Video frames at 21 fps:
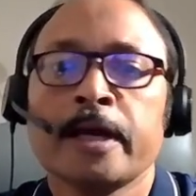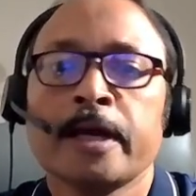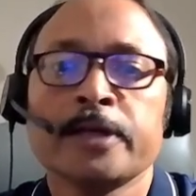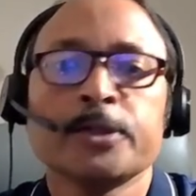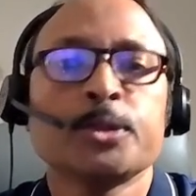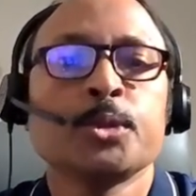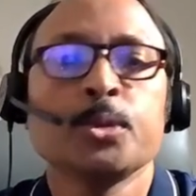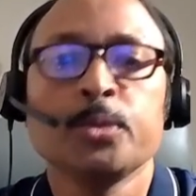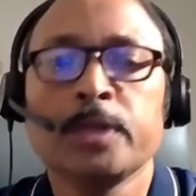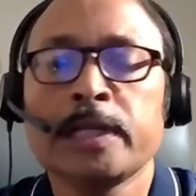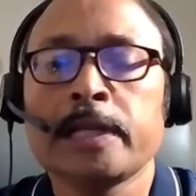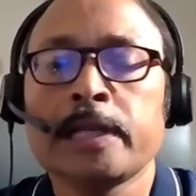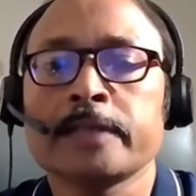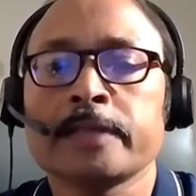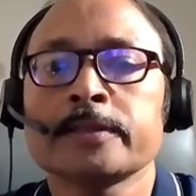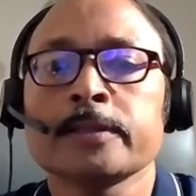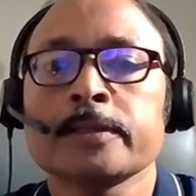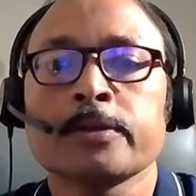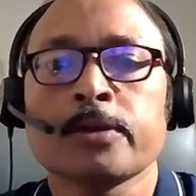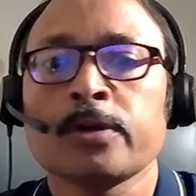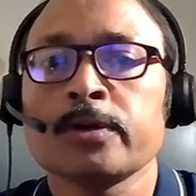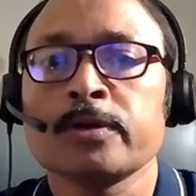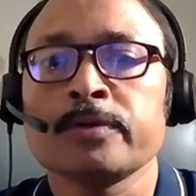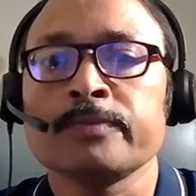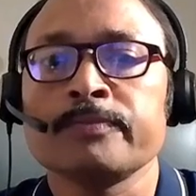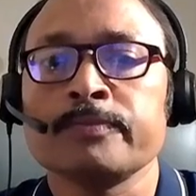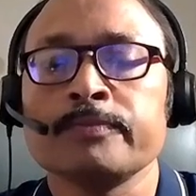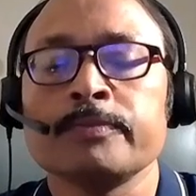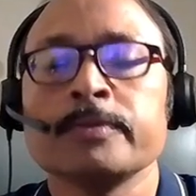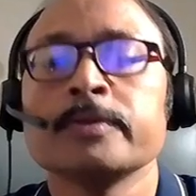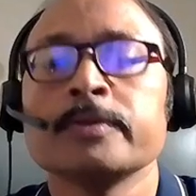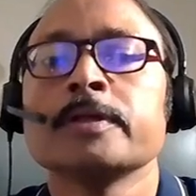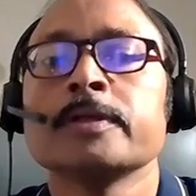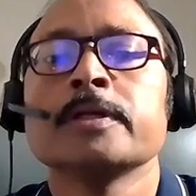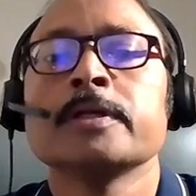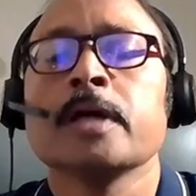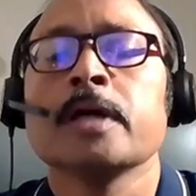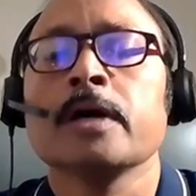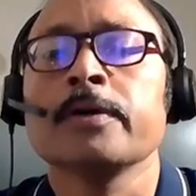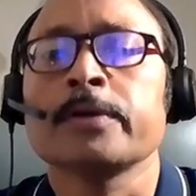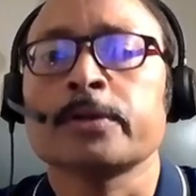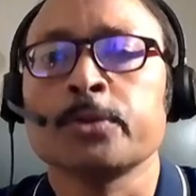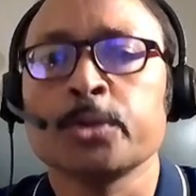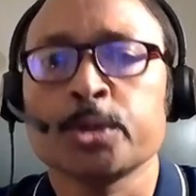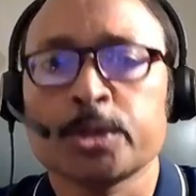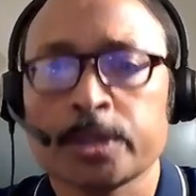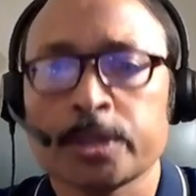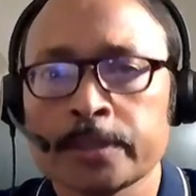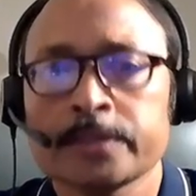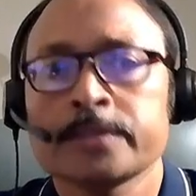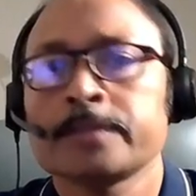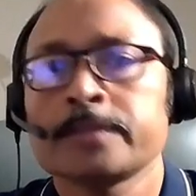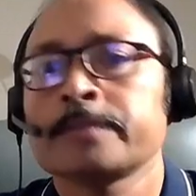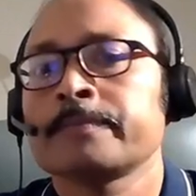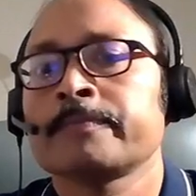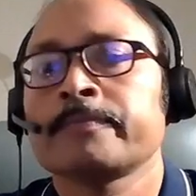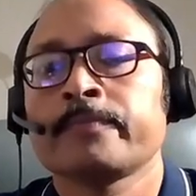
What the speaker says: and she will answer all of our questions.